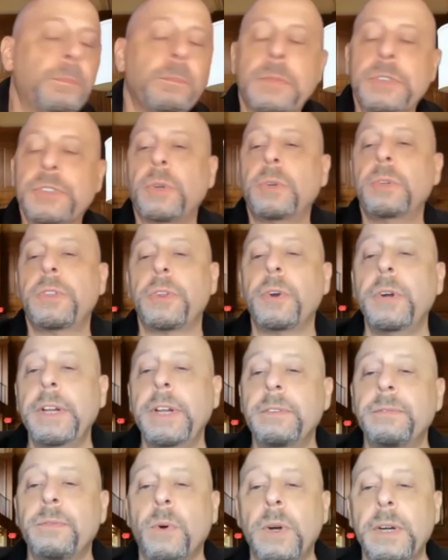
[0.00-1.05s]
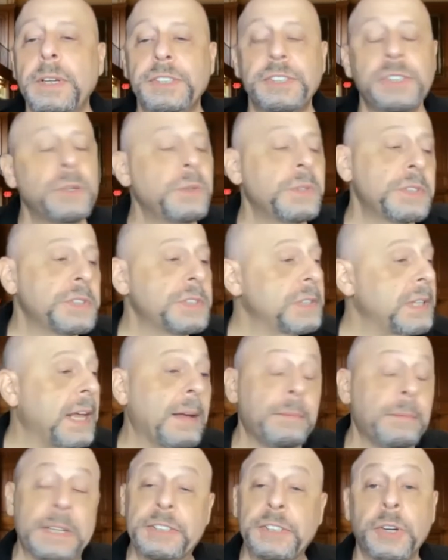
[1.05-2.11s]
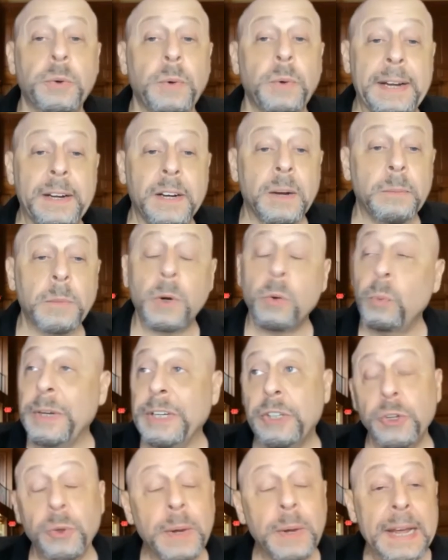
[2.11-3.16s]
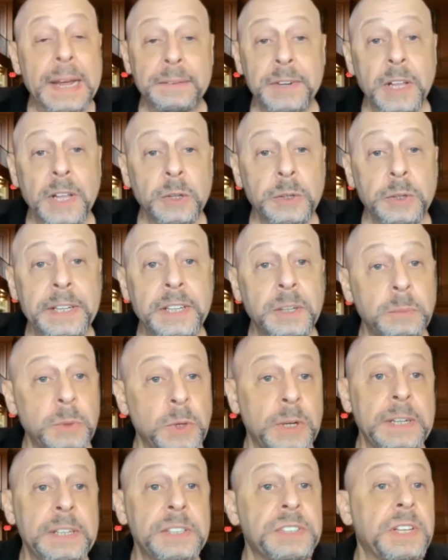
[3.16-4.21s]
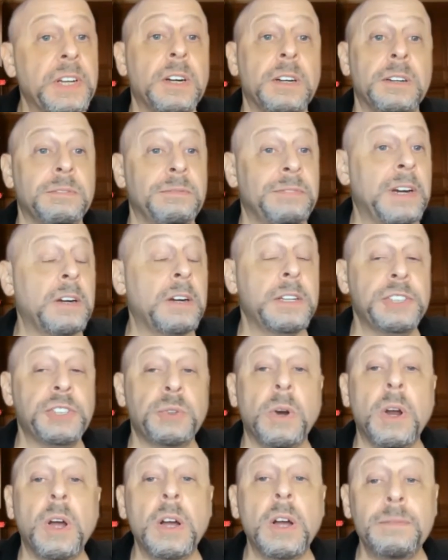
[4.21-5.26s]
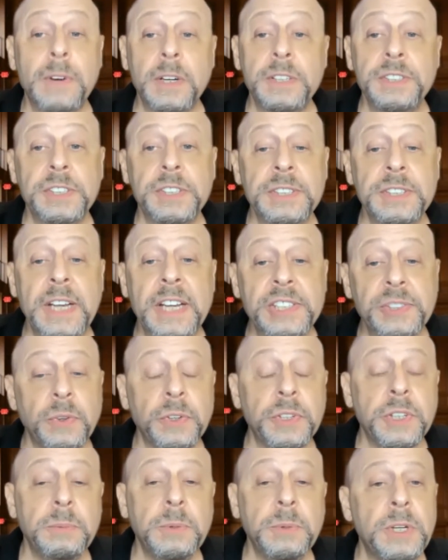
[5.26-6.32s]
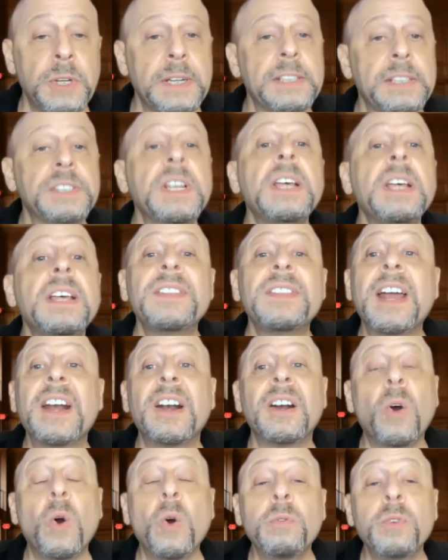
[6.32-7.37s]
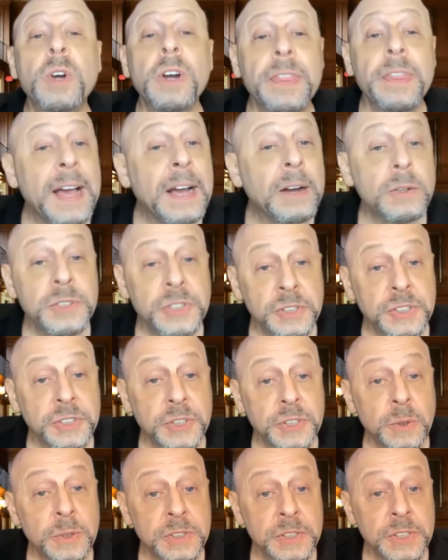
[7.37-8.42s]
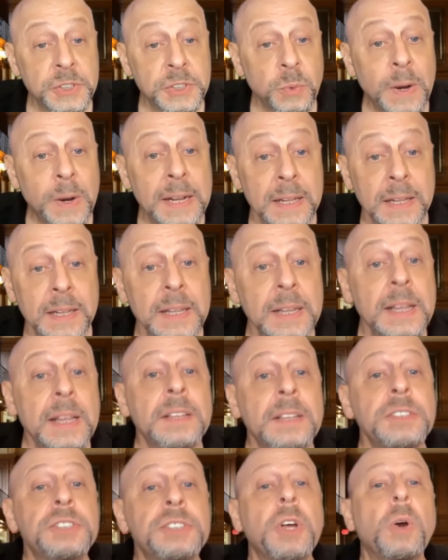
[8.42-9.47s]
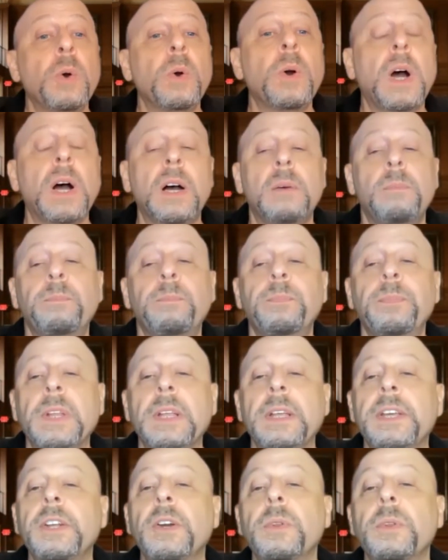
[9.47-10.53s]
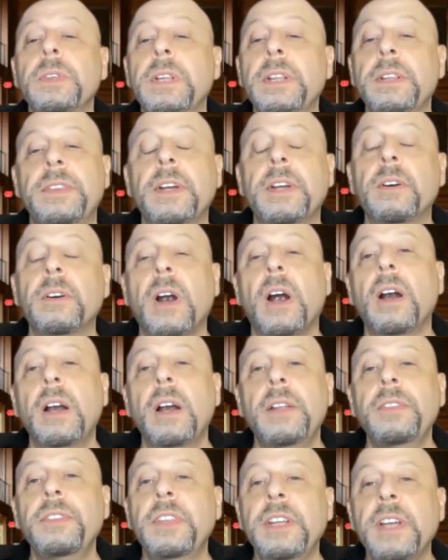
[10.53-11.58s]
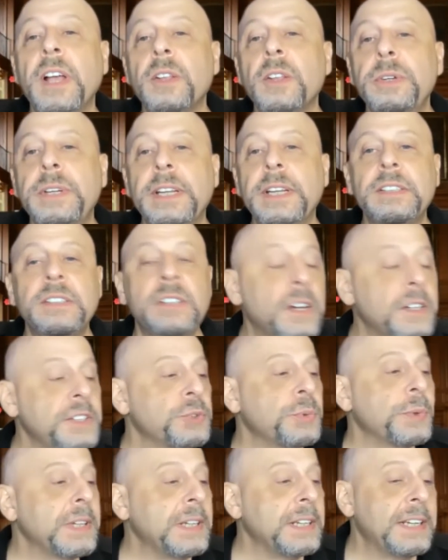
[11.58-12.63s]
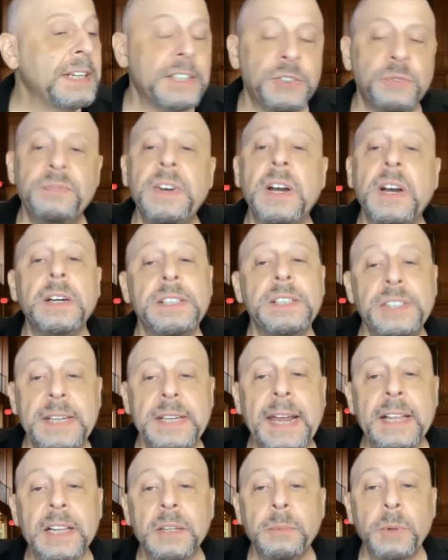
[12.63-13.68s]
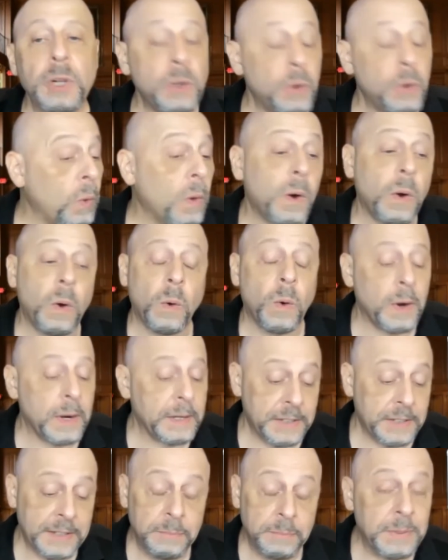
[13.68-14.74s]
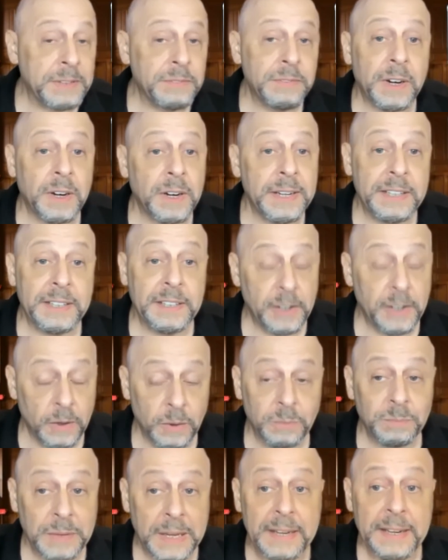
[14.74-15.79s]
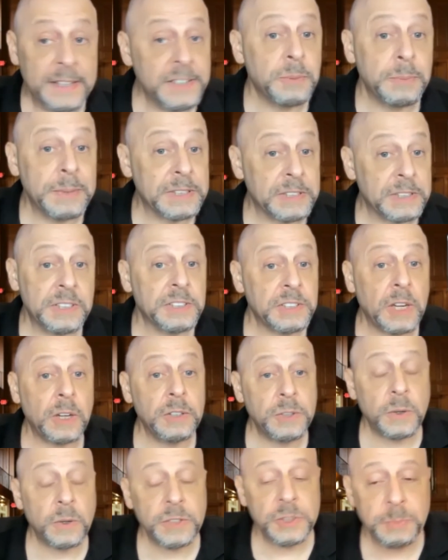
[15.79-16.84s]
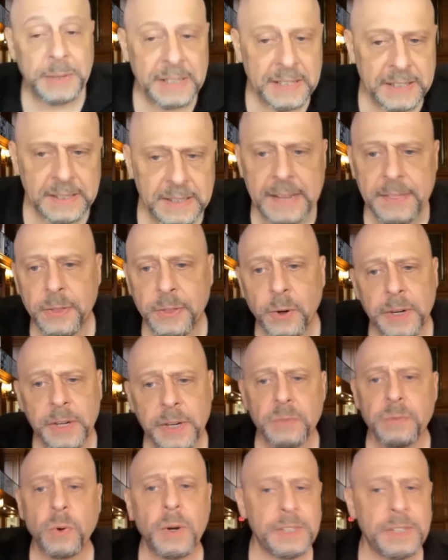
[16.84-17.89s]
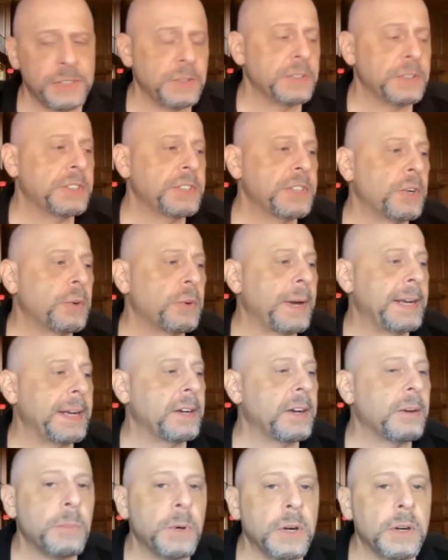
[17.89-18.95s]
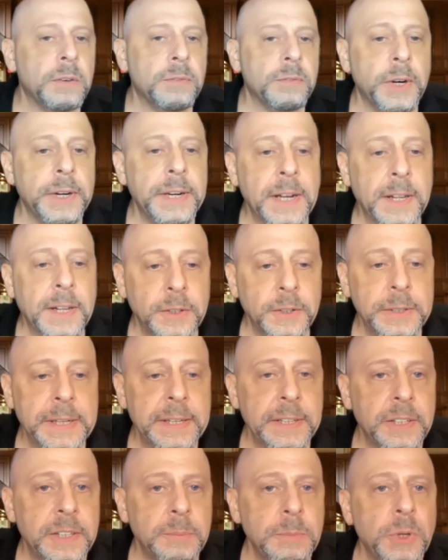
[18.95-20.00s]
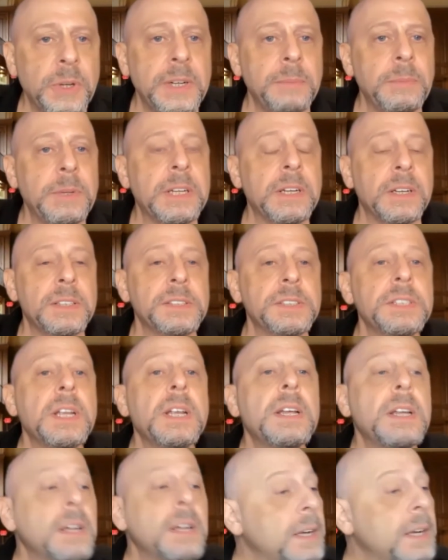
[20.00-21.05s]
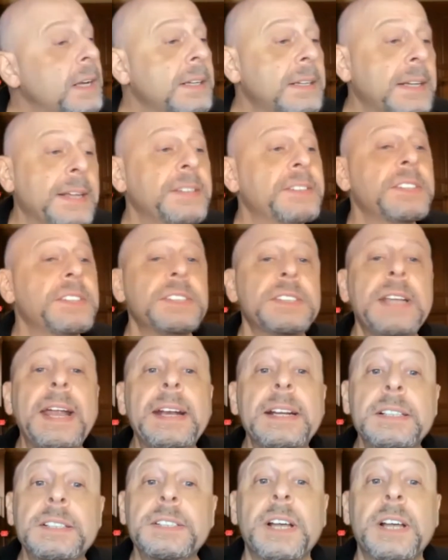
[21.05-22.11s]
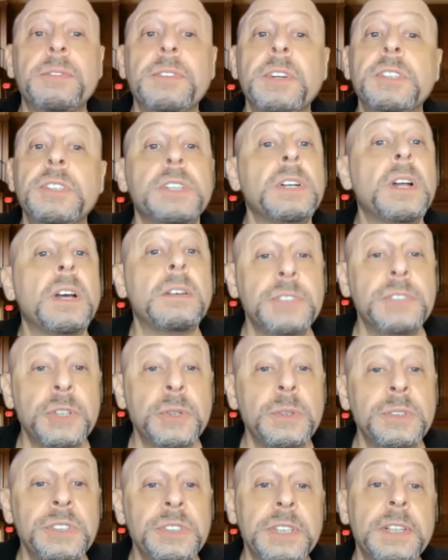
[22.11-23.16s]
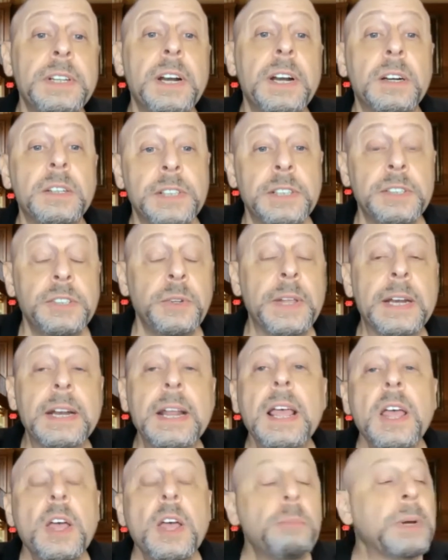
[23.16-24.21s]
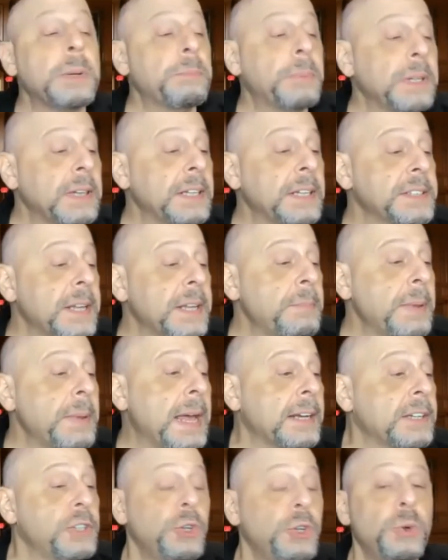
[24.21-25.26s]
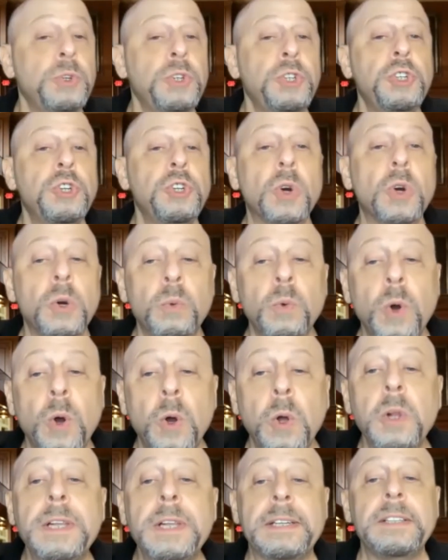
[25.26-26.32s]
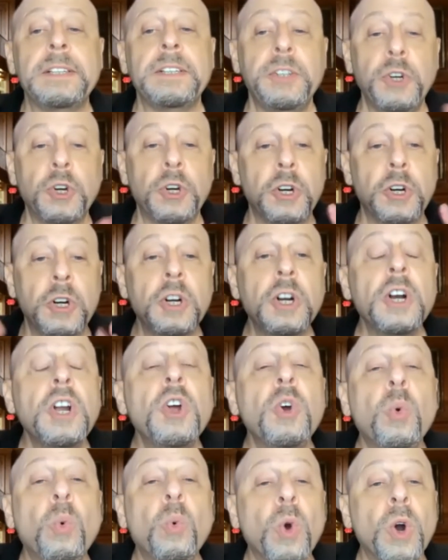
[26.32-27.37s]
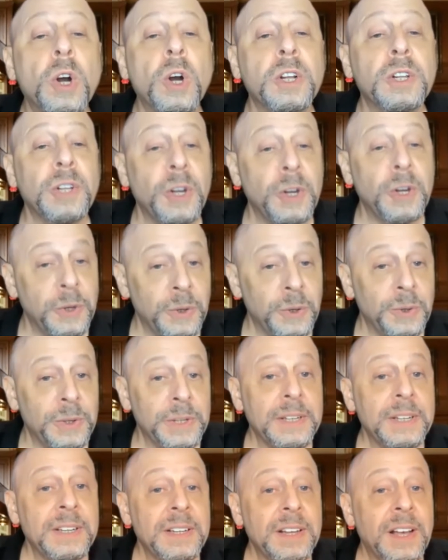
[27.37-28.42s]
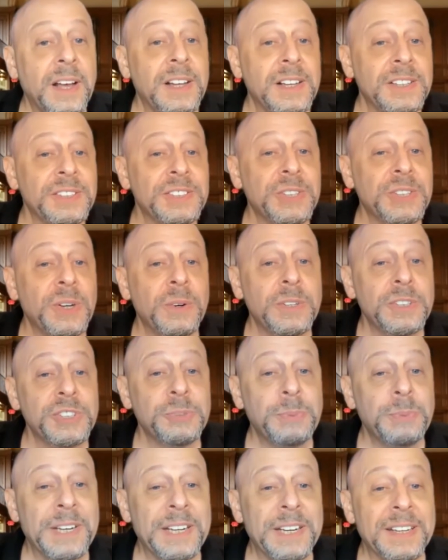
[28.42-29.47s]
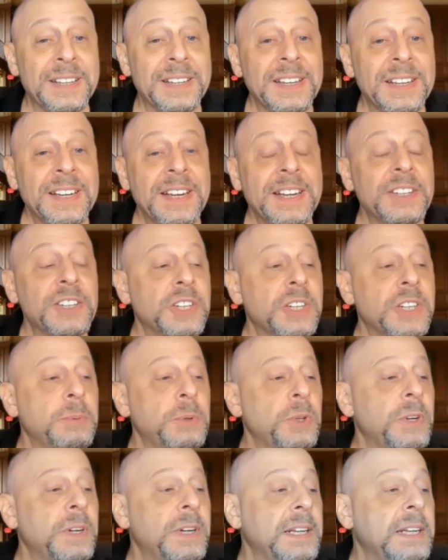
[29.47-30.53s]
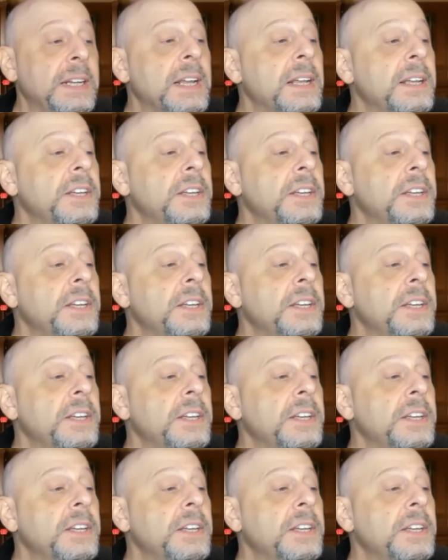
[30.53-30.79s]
So 30 to 40 students, and that's a great number. We do have Yellowdig communities that are very strong, very successful communities that are over 1,000 students as well. So, you know, the Yellowdig does really, it's very scalable, or it can be very, you know, intimate, to so to speak. And 30 or 40 students is a great number for a Yellowdig community because it can sustain itself. There's enough students in there to do that. But let's get back to your role and your workload, so to speak, in the community.